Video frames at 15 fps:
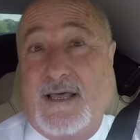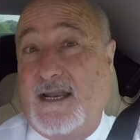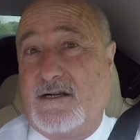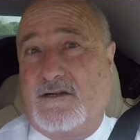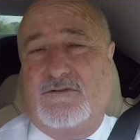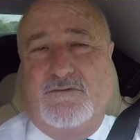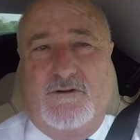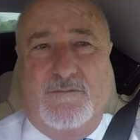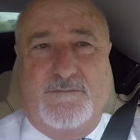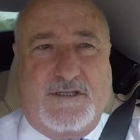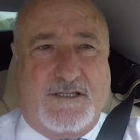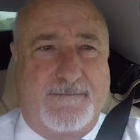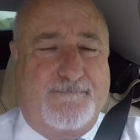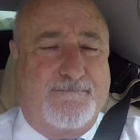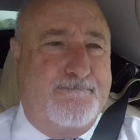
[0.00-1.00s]
medical
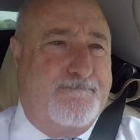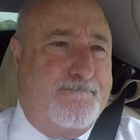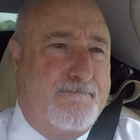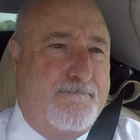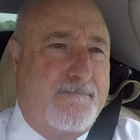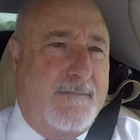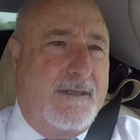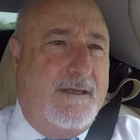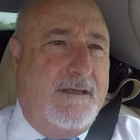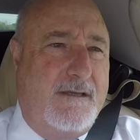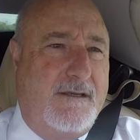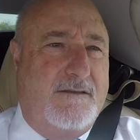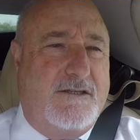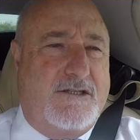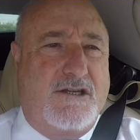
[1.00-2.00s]
groups.
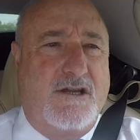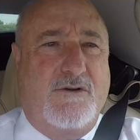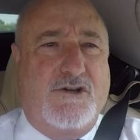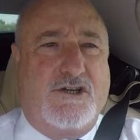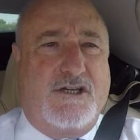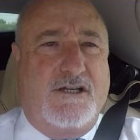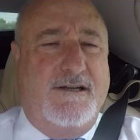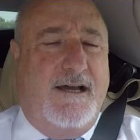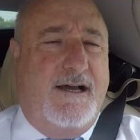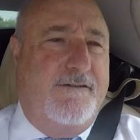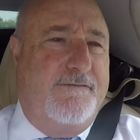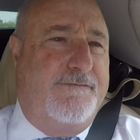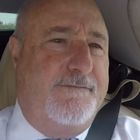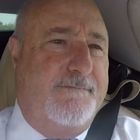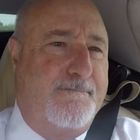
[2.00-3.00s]
This notion
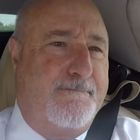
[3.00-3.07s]
of